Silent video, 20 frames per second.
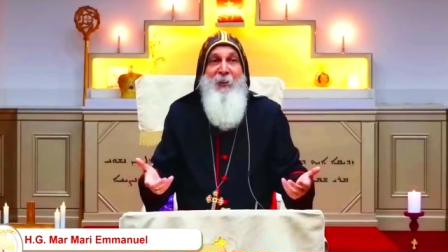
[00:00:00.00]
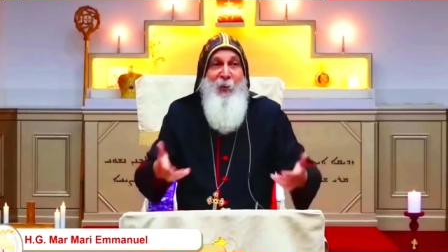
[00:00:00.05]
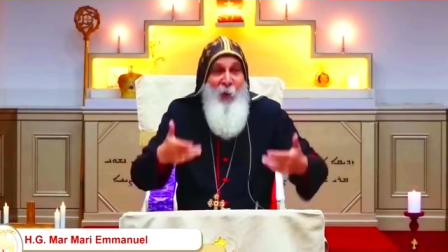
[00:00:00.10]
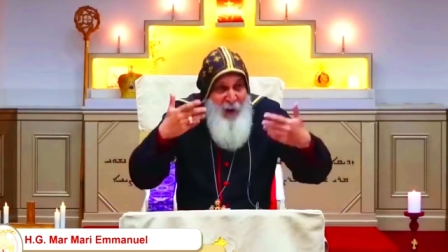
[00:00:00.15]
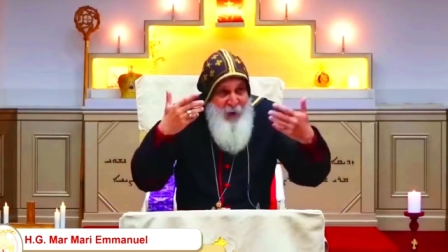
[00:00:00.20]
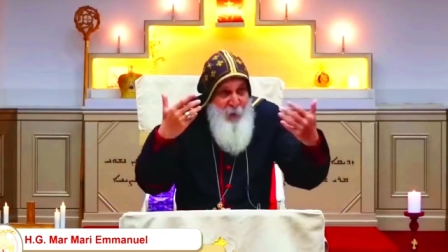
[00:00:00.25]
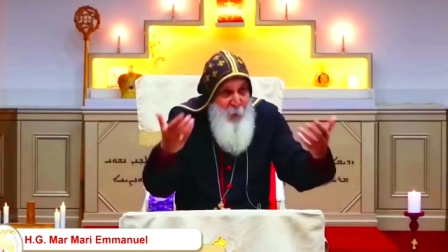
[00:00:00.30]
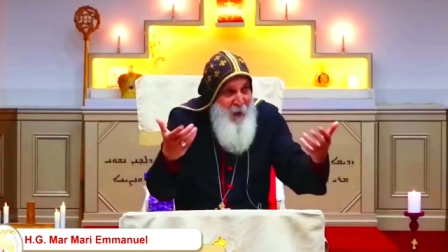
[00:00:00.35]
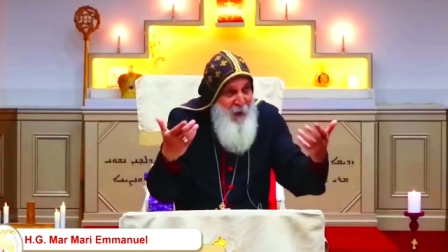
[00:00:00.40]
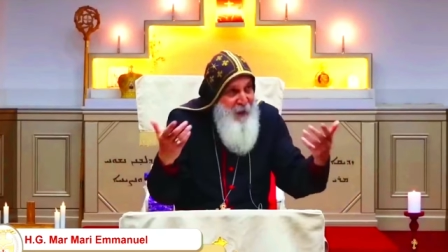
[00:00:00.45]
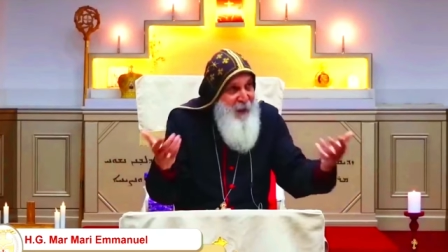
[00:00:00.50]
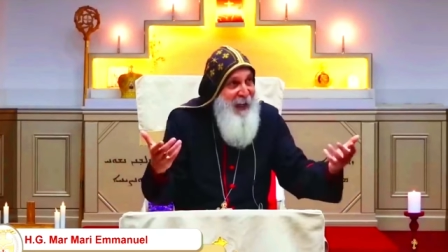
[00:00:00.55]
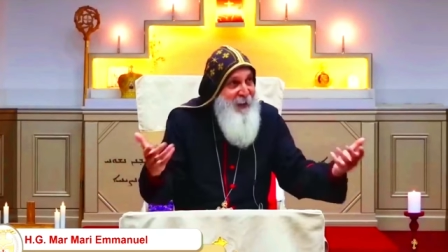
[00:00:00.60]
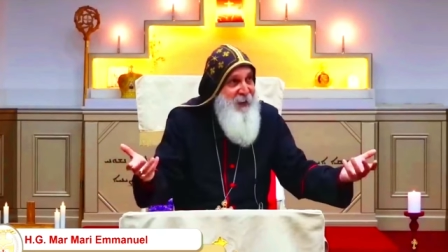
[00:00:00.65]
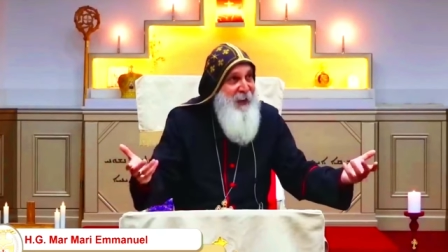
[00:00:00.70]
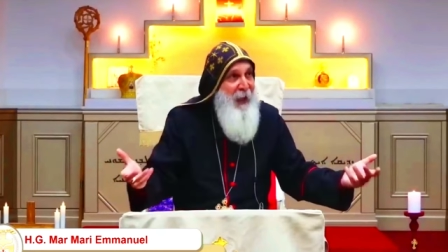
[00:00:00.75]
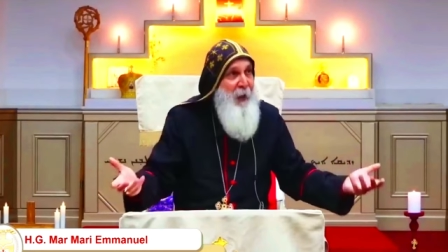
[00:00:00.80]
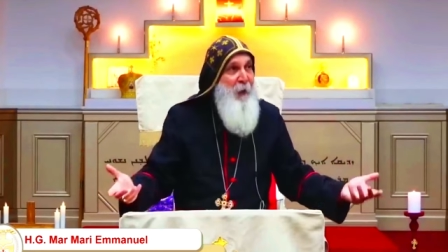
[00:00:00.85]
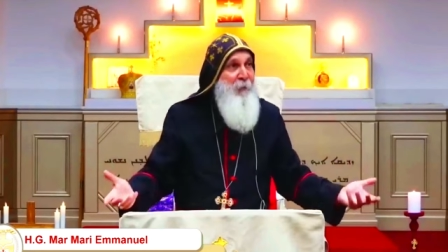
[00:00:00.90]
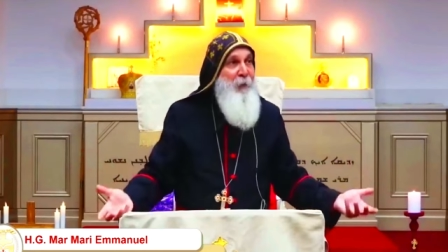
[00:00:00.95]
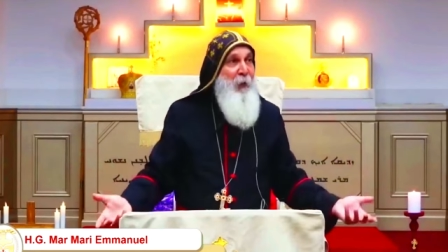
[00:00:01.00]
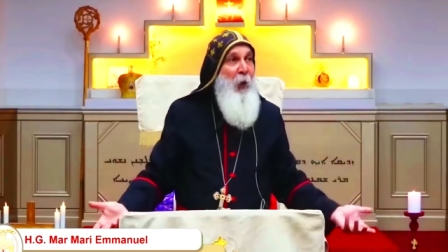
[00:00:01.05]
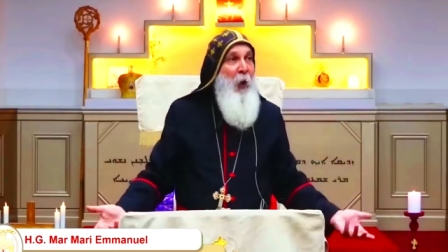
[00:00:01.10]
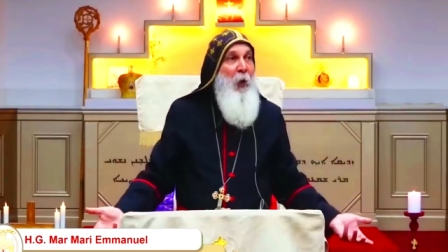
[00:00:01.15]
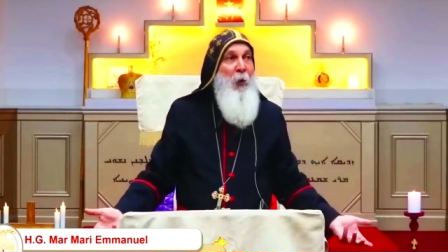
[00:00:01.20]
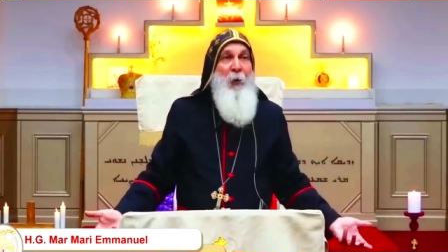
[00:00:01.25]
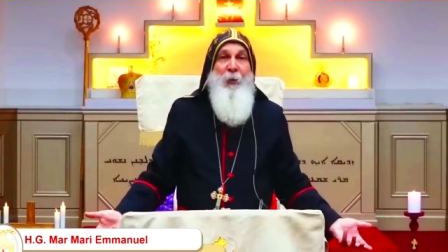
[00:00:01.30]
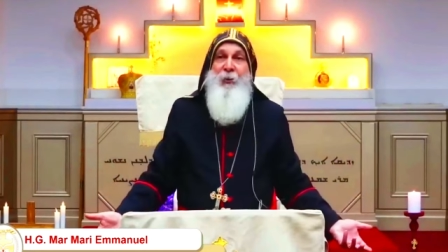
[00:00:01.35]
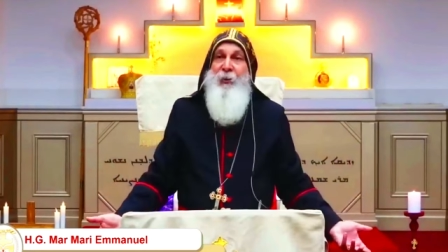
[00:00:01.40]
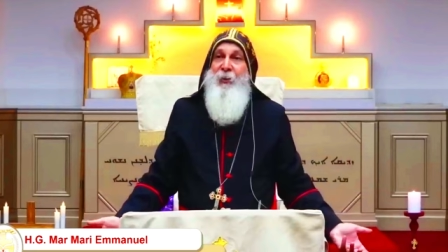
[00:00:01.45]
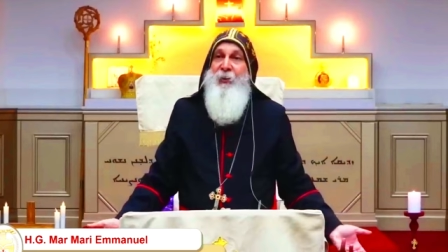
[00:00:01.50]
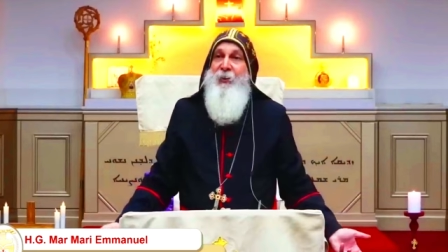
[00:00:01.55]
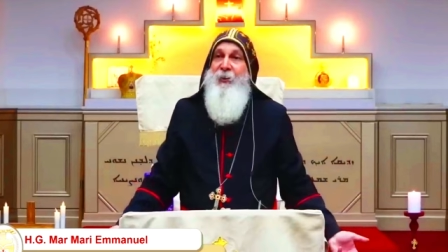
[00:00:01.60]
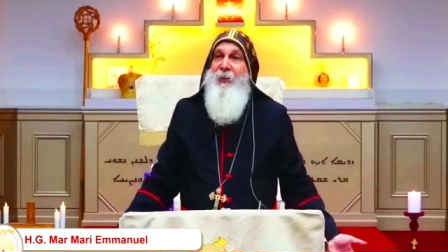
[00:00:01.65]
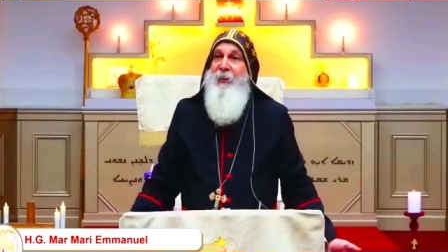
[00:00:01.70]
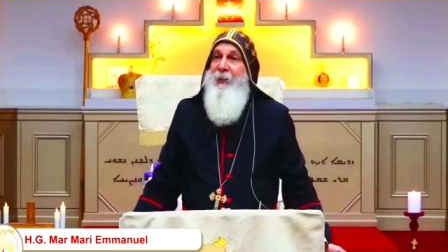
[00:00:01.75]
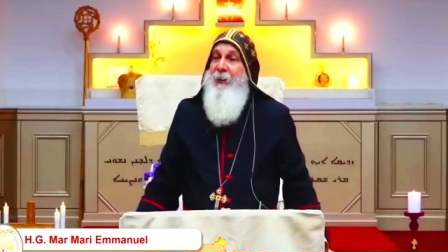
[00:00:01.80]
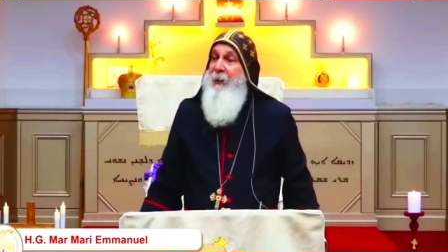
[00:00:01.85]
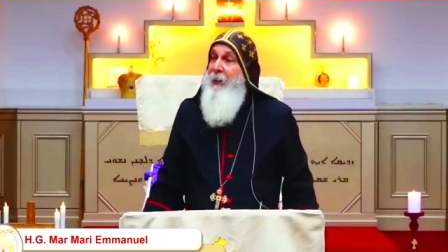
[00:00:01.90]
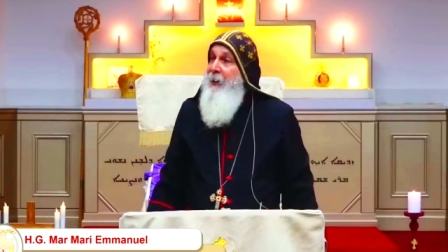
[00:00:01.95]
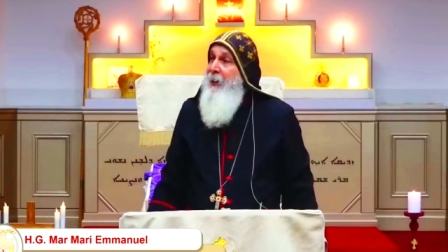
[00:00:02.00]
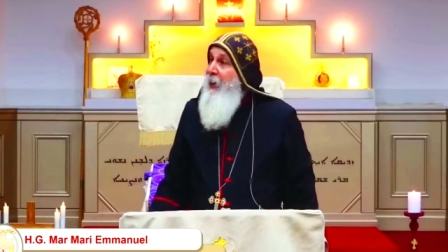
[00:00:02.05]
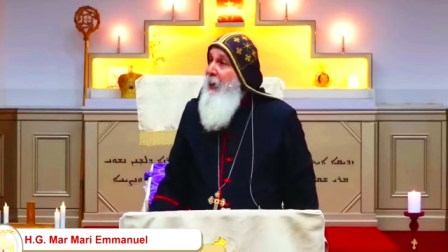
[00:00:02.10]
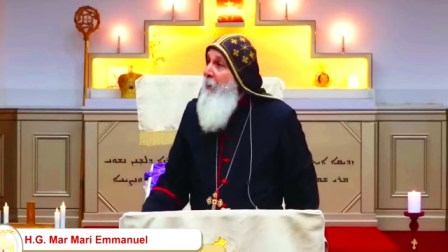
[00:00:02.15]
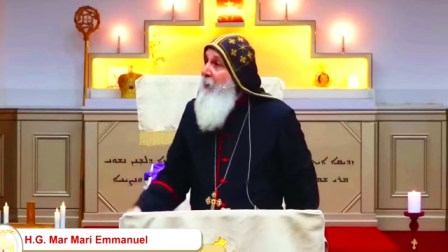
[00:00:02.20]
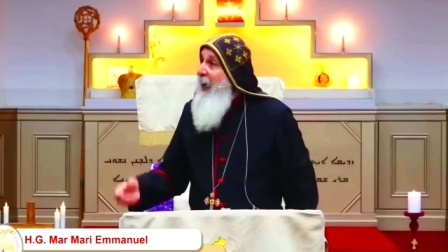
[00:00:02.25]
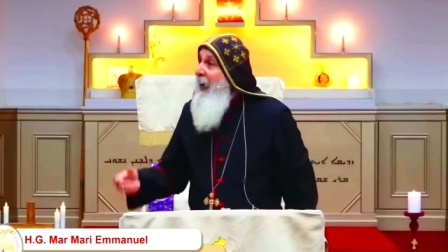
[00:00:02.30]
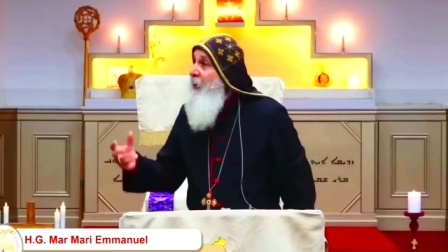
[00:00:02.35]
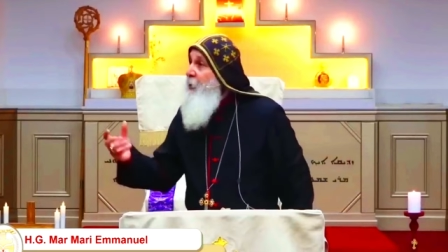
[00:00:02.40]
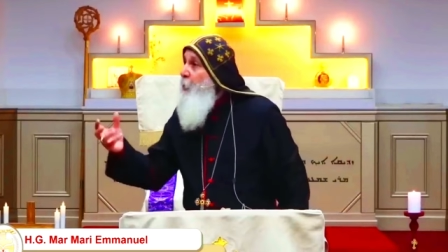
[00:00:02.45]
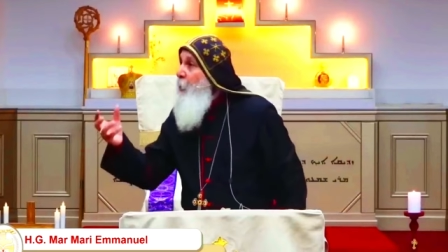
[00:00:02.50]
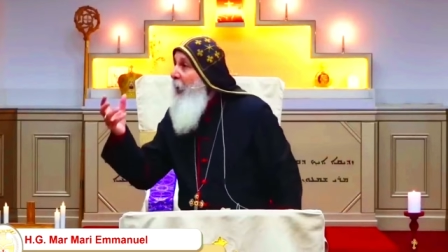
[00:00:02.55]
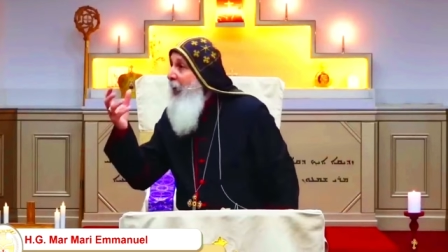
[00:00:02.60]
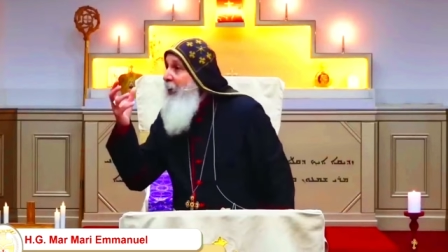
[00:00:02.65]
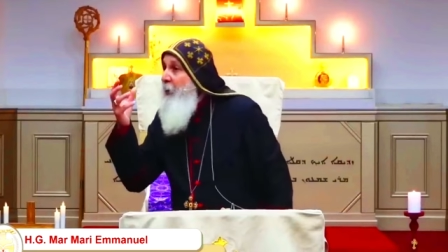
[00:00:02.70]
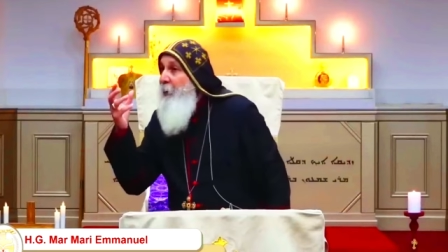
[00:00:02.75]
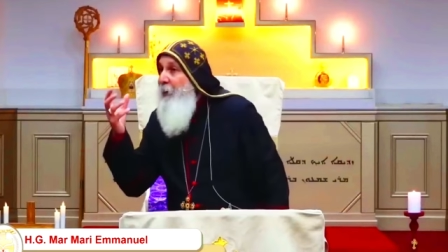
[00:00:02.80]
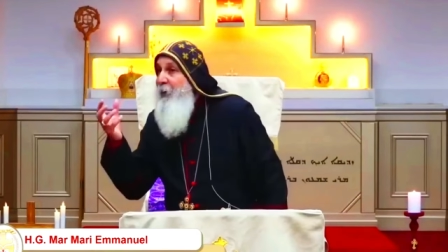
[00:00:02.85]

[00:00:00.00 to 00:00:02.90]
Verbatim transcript: not with a set of laws. That's why